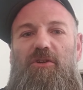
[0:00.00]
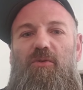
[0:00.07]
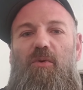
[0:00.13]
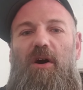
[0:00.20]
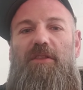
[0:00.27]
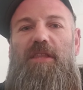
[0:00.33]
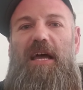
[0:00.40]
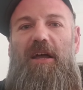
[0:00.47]
You
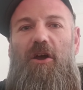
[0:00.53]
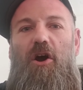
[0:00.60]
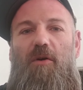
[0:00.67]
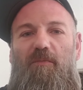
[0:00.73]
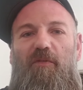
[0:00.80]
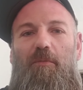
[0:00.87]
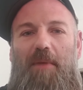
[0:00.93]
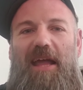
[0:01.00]
want that
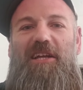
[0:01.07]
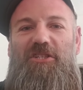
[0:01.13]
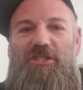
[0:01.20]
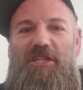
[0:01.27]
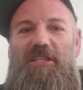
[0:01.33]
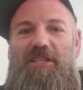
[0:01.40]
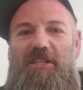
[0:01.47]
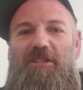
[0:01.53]

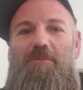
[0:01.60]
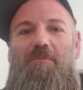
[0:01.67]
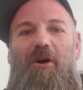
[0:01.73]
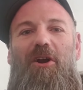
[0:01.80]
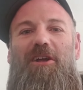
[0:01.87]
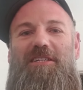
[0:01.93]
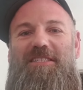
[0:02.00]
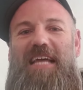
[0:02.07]
confirmation that the
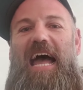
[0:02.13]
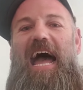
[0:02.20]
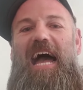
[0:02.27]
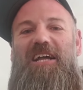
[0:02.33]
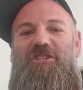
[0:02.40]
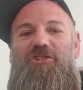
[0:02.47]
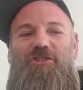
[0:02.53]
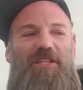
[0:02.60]
market's
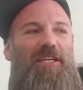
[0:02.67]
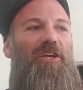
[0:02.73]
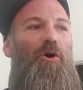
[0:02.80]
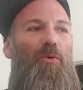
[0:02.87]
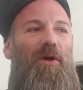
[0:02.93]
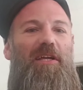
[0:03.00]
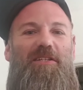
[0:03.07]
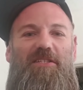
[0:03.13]
actually
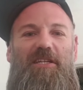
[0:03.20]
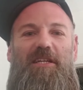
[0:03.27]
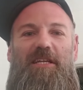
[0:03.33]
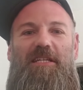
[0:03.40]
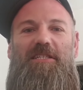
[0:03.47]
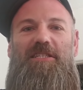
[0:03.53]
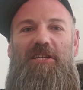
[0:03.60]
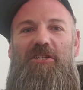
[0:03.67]
going to
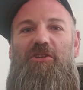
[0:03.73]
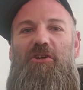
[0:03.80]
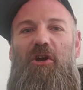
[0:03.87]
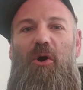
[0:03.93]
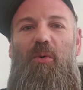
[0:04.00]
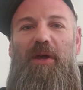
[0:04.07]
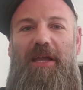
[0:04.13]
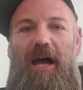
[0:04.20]
continue
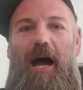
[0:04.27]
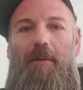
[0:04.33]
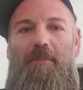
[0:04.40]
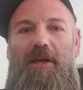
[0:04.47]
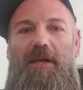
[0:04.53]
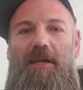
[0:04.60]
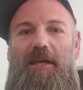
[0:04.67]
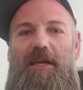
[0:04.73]
going up.
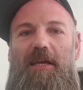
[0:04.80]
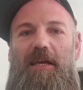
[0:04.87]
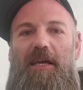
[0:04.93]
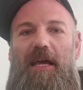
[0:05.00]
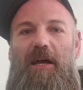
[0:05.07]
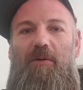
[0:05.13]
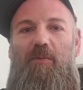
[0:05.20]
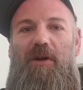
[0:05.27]

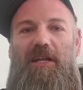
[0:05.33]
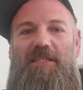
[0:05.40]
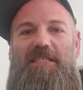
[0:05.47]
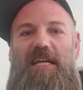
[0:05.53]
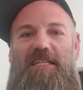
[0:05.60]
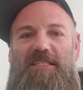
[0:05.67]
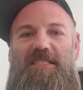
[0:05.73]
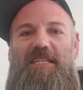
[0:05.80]
And when it's
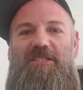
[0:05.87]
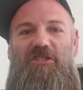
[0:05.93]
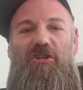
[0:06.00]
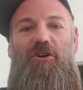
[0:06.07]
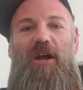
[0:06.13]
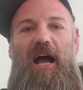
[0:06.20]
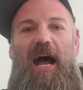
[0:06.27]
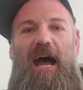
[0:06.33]
at a
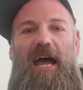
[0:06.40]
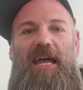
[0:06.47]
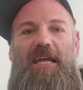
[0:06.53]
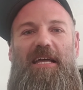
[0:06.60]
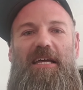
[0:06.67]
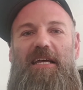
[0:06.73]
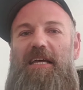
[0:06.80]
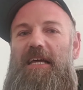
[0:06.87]
6-year
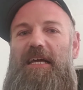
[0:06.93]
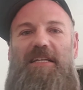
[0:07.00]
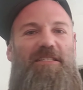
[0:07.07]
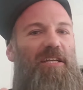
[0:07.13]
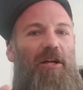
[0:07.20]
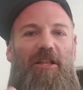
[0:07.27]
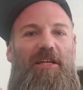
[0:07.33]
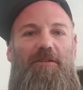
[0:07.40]
high,
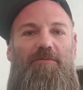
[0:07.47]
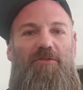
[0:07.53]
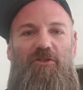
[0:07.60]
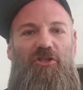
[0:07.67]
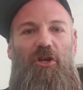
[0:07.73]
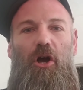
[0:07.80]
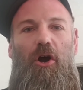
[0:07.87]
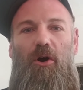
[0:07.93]
until it
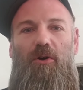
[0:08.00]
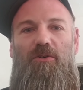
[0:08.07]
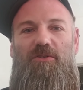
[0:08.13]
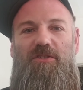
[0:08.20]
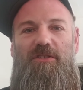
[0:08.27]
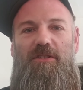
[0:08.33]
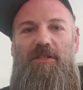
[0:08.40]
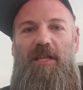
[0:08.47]

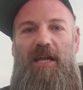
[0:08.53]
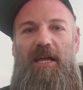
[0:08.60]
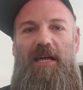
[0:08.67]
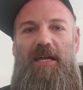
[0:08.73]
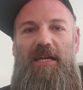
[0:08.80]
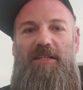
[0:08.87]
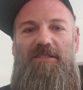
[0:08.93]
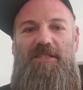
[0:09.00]
shows
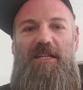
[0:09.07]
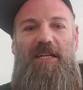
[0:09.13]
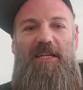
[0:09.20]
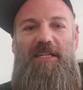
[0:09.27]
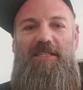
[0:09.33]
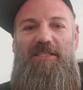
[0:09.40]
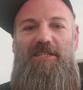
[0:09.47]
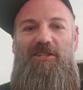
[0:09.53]
that it's going to
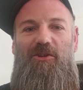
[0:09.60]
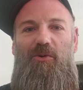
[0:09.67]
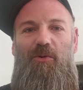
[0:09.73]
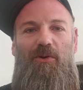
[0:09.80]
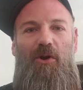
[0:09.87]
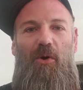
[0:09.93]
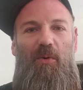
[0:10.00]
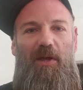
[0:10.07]
continue
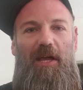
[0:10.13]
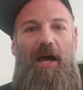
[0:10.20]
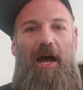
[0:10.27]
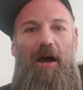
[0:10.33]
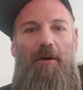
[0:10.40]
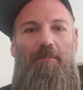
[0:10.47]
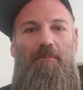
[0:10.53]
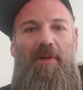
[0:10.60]
going
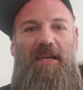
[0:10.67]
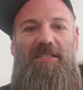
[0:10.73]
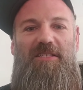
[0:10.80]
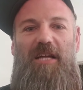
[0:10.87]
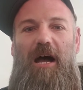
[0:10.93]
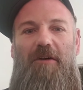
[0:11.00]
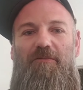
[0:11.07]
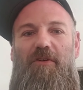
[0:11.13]
up
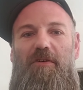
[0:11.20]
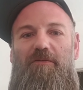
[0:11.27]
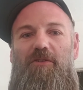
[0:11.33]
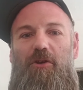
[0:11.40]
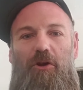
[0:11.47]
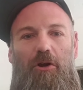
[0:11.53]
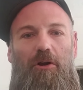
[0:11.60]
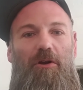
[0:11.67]
based off of
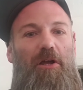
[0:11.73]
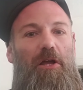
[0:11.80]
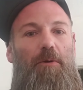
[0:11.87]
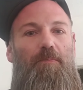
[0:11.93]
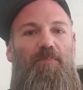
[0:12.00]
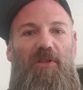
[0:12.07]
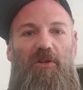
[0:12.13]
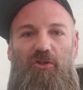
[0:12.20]
your
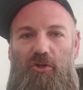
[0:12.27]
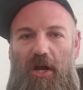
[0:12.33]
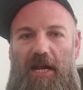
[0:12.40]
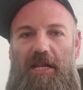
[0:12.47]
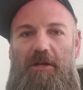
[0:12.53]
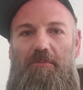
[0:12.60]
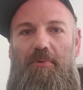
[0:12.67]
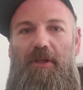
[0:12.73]

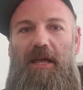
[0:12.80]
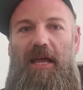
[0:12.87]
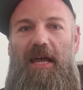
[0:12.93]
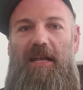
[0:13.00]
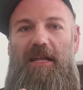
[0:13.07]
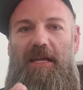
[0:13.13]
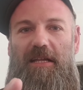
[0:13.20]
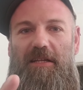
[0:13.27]
trading
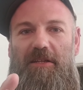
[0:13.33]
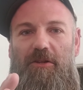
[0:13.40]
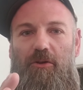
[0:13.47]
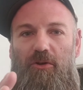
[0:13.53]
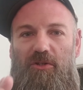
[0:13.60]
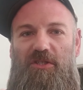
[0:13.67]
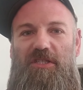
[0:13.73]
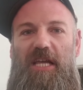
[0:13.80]
plan and
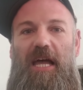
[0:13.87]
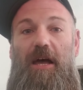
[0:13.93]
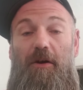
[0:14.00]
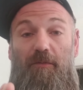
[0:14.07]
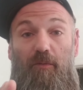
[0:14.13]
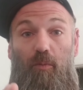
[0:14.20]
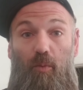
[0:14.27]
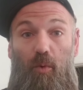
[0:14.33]
your set
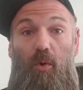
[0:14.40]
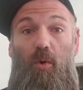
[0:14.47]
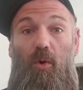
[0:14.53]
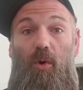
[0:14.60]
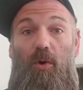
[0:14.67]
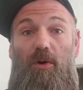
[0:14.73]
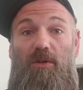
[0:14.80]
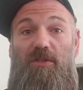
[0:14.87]
of
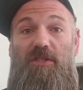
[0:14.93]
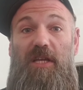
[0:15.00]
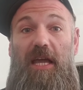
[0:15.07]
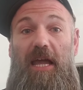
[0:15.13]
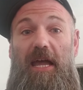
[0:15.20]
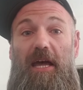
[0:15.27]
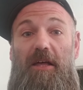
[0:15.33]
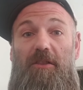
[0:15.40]
rules
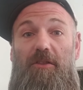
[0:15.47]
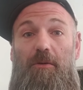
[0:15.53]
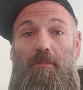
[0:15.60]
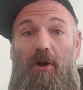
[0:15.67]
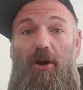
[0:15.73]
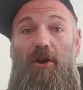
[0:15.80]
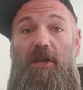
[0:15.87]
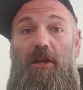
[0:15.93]
and the
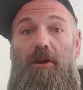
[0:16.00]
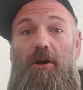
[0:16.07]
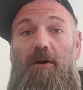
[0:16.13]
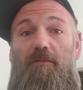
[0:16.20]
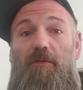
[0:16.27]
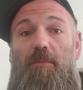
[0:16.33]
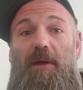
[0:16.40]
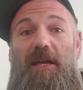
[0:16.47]
market
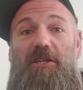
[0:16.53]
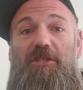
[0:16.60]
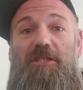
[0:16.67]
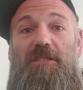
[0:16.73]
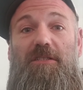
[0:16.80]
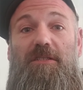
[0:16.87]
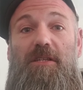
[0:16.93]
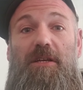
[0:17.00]

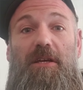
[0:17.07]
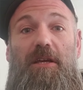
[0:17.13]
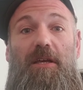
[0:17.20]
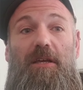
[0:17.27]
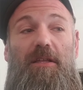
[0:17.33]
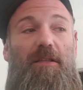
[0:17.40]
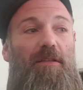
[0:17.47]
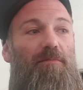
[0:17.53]
confirmation,
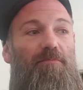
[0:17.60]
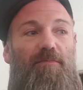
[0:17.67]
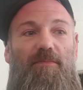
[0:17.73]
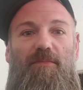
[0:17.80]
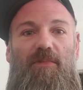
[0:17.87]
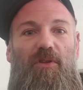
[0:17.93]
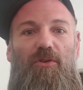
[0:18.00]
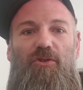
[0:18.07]

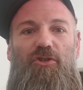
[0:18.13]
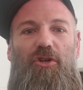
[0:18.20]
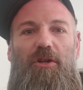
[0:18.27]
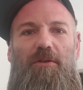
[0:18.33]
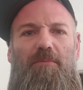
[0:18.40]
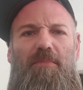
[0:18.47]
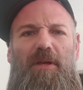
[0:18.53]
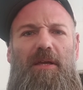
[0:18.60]
you
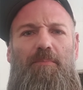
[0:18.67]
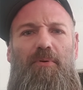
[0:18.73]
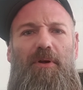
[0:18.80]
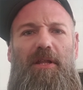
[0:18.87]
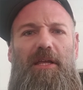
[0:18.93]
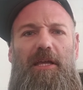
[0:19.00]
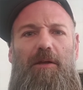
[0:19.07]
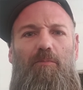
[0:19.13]
shouldn't be
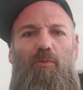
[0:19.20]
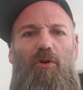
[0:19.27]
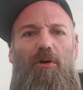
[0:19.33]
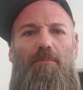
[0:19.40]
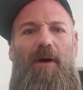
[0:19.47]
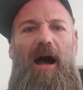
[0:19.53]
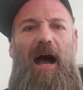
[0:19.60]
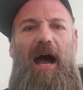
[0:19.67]
putting in more
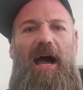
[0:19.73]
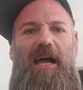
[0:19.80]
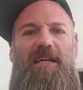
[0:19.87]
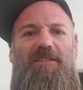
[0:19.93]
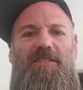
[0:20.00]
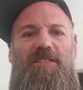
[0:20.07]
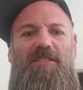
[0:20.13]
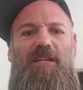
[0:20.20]

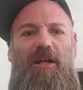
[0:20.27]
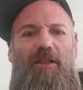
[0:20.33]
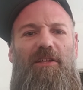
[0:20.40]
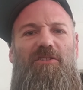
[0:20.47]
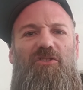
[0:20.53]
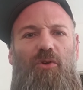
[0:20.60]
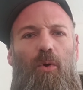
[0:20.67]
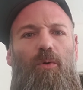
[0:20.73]
buys until
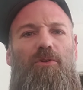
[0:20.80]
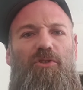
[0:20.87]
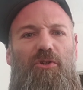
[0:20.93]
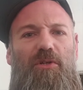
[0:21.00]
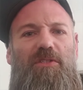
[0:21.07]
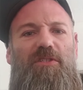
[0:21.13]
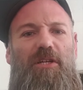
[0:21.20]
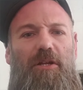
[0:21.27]
it's told
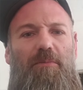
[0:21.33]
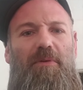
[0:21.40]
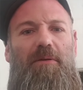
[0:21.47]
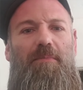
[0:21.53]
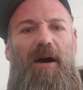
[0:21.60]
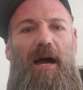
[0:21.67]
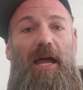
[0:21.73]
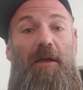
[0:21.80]
you it's going to be
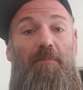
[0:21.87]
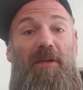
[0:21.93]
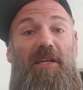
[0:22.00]
buying.